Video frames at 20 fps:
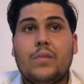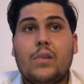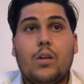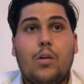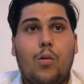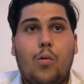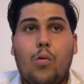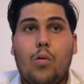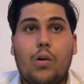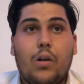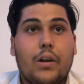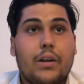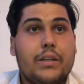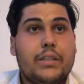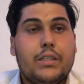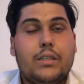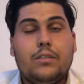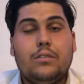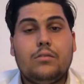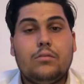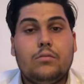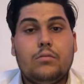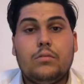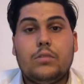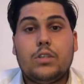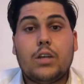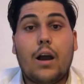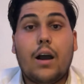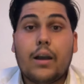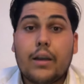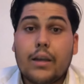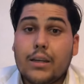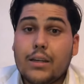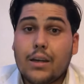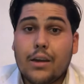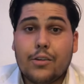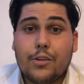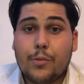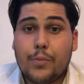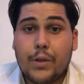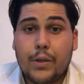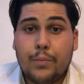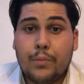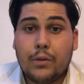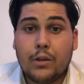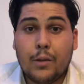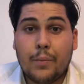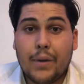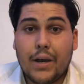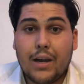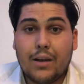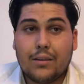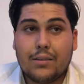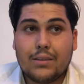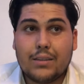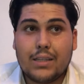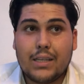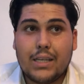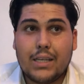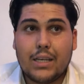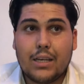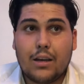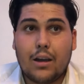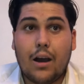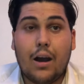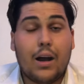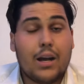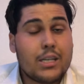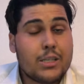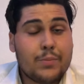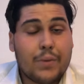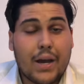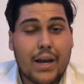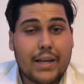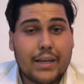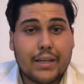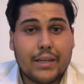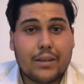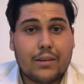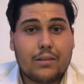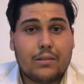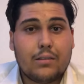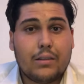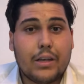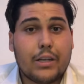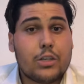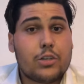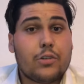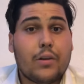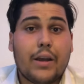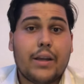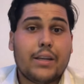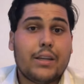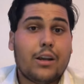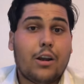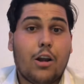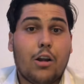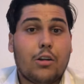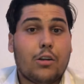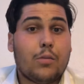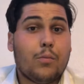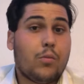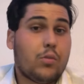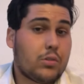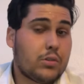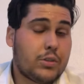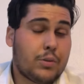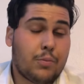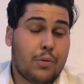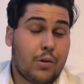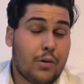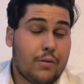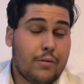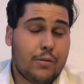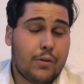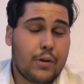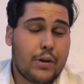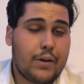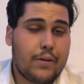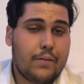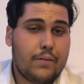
or talking to other people about the cause behind it and trying to garner more support for it.